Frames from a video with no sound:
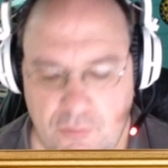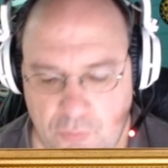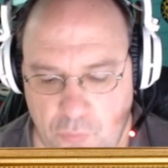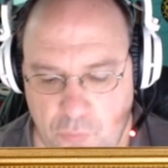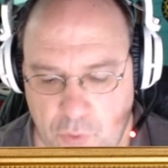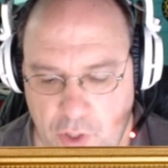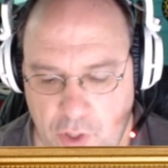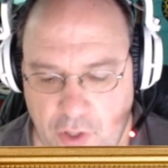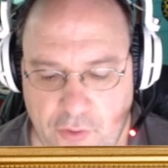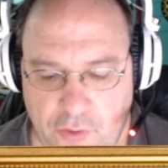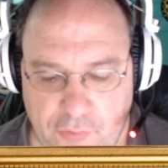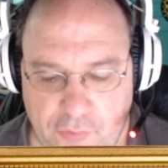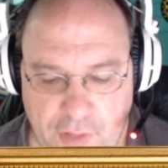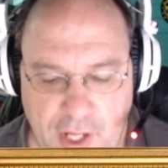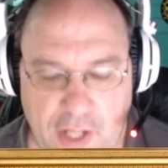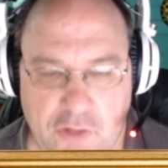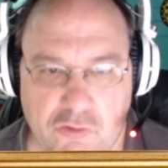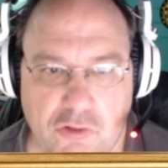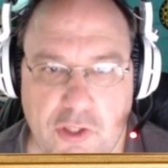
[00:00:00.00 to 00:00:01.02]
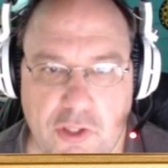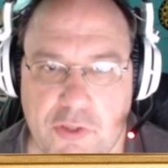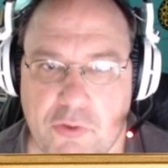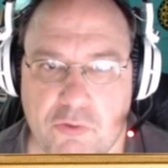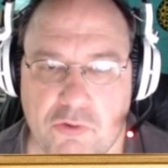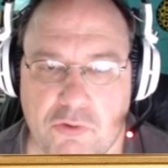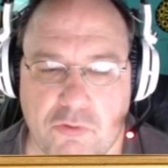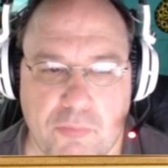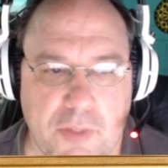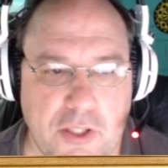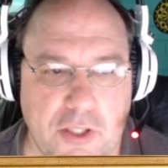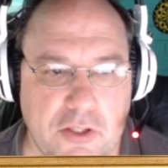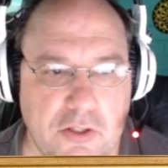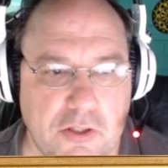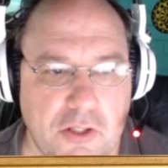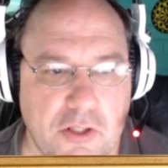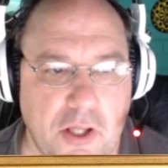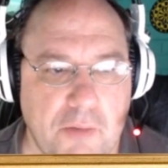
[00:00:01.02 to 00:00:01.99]
where actually they're just making
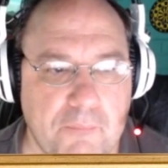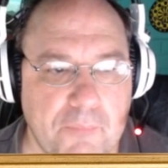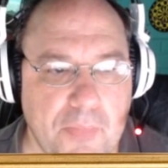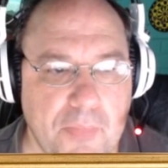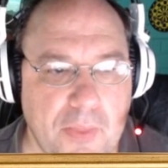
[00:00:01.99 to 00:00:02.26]
it up.